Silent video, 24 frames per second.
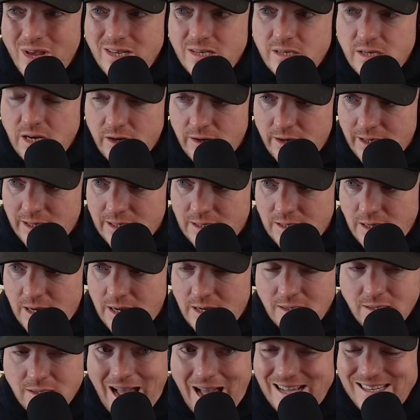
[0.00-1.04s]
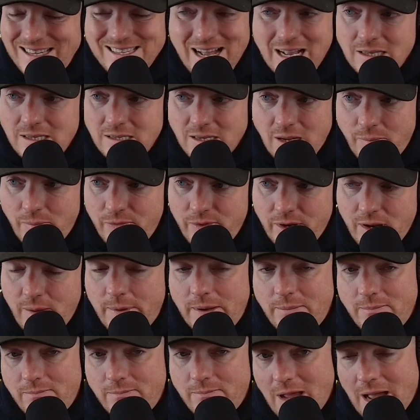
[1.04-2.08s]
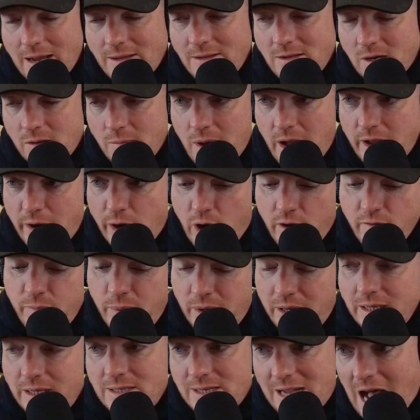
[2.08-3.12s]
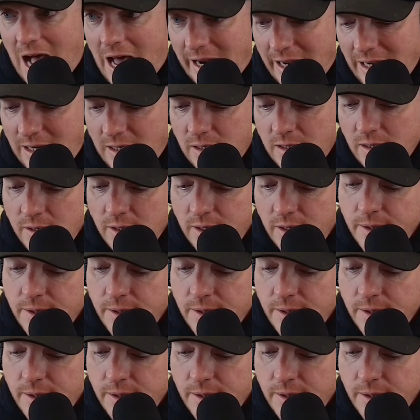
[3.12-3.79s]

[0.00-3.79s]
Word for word: with steering assist. That's not something. I mean, I turned mine off, but it's got it.